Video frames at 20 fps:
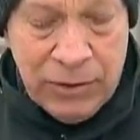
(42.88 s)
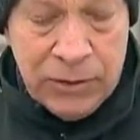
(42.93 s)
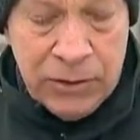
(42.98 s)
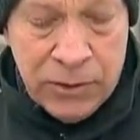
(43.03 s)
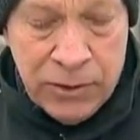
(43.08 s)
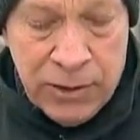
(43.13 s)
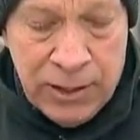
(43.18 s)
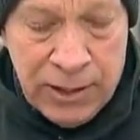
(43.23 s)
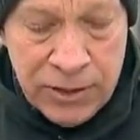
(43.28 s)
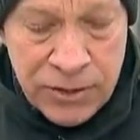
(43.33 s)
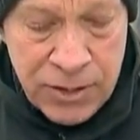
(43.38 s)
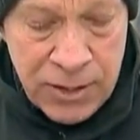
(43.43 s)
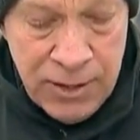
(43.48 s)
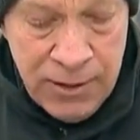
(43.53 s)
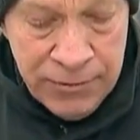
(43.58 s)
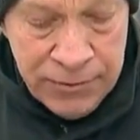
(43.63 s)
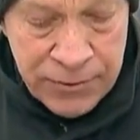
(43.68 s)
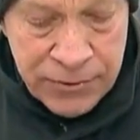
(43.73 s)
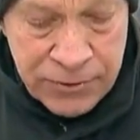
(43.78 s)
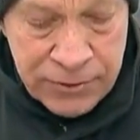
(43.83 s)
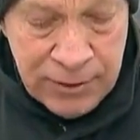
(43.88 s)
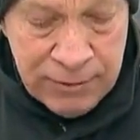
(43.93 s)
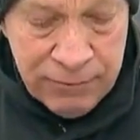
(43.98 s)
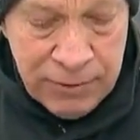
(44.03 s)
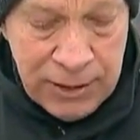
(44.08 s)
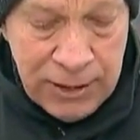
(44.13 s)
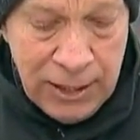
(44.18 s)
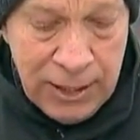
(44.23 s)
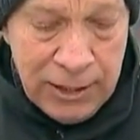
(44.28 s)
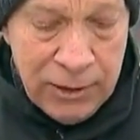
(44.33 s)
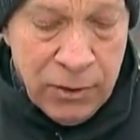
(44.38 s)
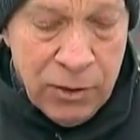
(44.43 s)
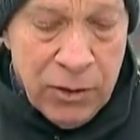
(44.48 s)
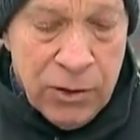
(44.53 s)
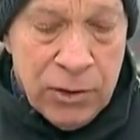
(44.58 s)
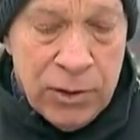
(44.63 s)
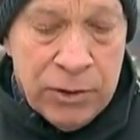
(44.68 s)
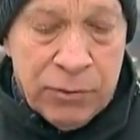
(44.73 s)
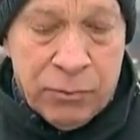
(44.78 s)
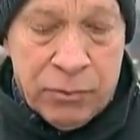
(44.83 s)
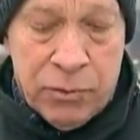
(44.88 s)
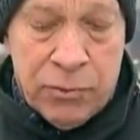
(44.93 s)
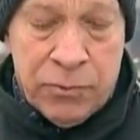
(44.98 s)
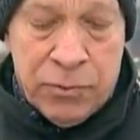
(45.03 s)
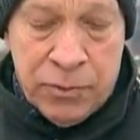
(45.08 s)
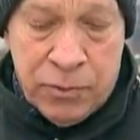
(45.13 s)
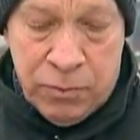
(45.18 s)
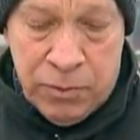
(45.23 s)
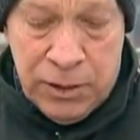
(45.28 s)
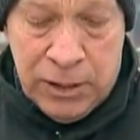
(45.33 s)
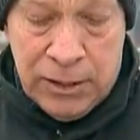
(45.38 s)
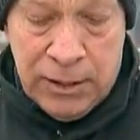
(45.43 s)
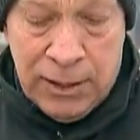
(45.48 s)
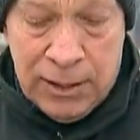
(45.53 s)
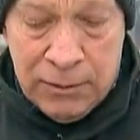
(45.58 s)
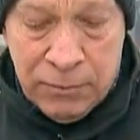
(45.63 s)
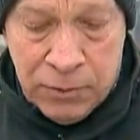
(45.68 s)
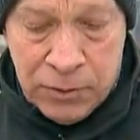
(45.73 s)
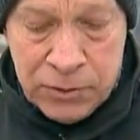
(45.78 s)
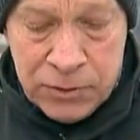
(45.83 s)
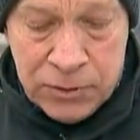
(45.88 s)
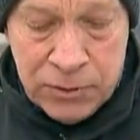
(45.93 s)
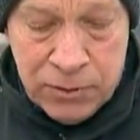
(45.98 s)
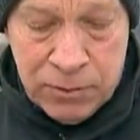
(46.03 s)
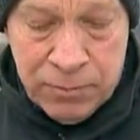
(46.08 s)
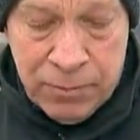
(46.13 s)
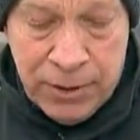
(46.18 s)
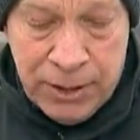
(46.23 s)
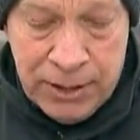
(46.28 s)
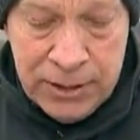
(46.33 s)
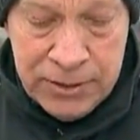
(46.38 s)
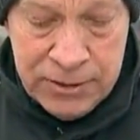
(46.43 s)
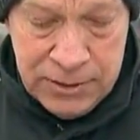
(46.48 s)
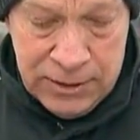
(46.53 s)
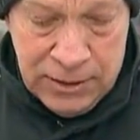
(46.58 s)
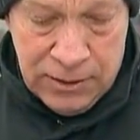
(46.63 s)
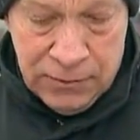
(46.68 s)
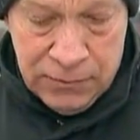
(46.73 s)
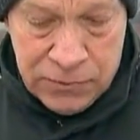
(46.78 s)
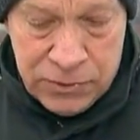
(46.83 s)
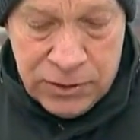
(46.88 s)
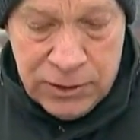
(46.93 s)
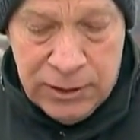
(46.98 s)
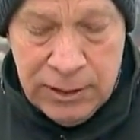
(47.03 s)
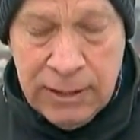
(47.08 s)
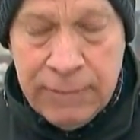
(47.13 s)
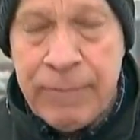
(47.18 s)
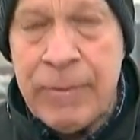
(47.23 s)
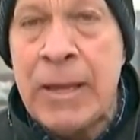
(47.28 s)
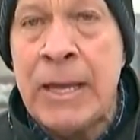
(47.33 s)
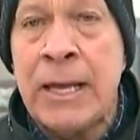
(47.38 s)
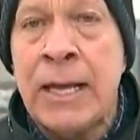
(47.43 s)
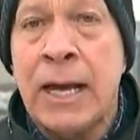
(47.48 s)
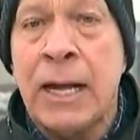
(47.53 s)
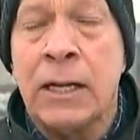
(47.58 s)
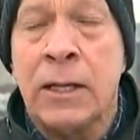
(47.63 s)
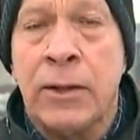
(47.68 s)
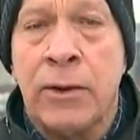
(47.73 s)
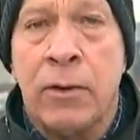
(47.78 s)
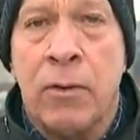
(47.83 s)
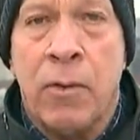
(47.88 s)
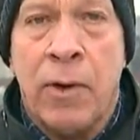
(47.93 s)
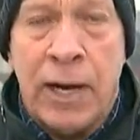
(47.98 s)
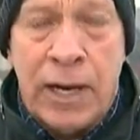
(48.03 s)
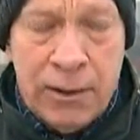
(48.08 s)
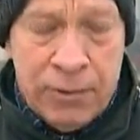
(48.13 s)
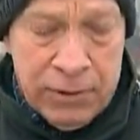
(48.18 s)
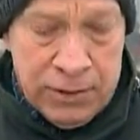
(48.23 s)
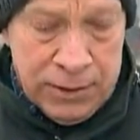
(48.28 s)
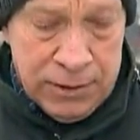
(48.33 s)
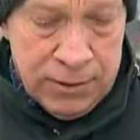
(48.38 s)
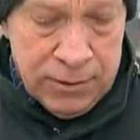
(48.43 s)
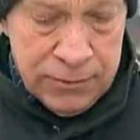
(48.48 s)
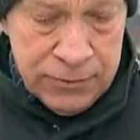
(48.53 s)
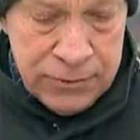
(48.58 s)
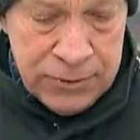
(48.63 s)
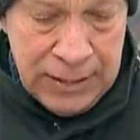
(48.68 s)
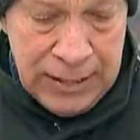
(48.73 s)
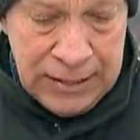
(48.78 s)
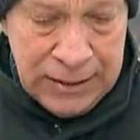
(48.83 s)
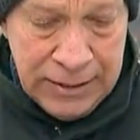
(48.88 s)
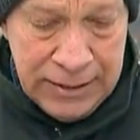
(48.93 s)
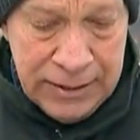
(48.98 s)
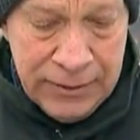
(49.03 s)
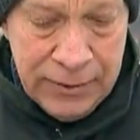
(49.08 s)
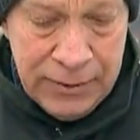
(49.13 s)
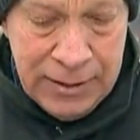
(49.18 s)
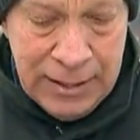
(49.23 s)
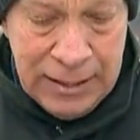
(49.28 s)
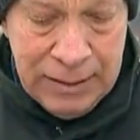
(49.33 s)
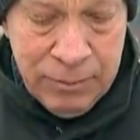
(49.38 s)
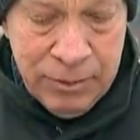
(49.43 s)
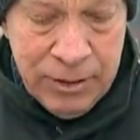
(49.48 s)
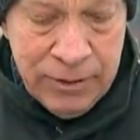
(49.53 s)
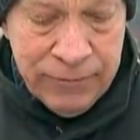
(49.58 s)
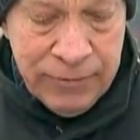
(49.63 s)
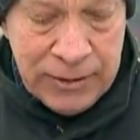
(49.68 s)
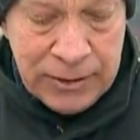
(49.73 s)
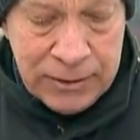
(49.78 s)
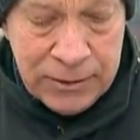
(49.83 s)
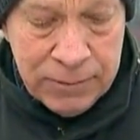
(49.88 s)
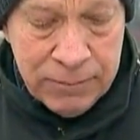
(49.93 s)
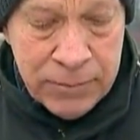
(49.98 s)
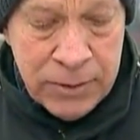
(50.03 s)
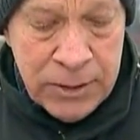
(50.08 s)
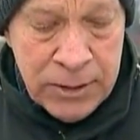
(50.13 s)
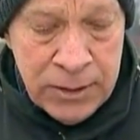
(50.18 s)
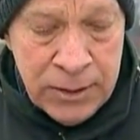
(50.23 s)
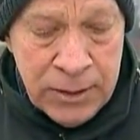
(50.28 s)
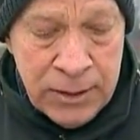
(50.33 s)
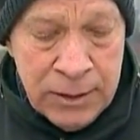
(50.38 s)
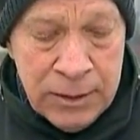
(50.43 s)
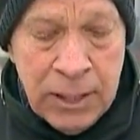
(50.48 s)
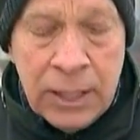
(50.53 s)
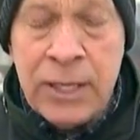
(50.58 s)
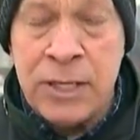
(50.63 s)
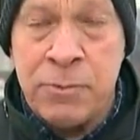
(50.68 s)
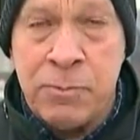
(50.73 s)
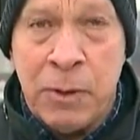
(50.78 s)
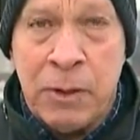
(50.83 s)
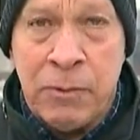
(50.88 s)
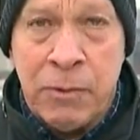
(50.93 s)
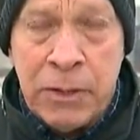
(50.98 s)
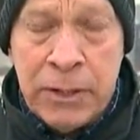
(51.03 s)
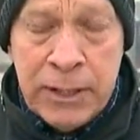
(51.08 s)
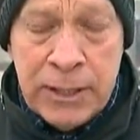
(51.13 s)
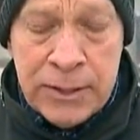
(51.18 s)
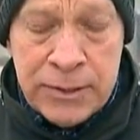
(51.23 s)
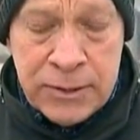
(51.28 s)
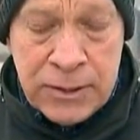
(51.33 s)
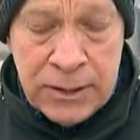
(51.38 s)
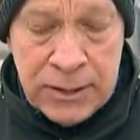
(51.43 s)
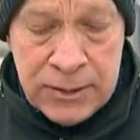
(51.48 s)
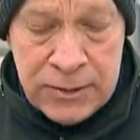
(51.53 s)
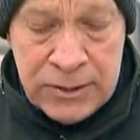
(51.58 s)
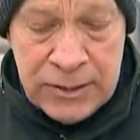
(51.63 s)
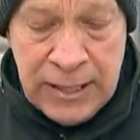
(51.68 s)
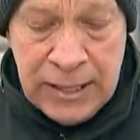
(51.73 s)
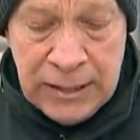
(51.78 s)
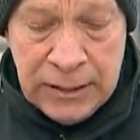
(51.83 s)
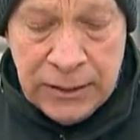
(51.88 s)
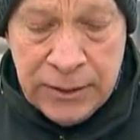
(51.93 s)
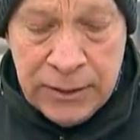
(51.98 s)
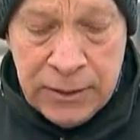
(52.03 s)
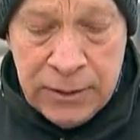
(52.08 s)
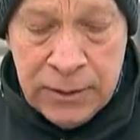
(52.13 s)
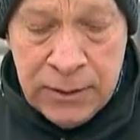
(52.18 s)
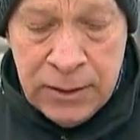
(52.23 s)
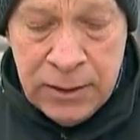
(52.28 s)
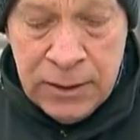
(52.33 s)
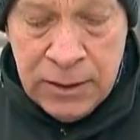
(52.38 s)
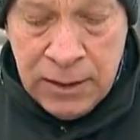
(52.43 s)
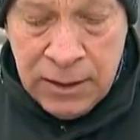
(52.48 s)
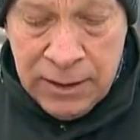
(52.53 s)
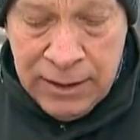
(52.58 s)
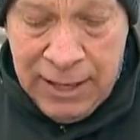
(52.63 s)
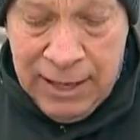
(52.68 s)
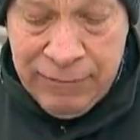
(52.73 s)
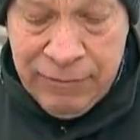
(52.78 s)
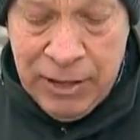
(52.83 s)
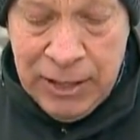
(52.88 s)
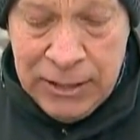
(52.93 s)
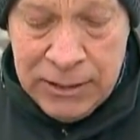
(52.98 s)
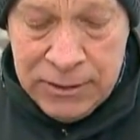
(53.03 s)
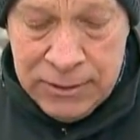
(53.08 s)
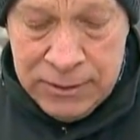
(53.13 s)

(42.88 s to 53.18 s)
delays this evening and on through the weekend, we're told by DOT. And a little while ago, sadly, the name of the victim has been released. It is Caitlin Clavet.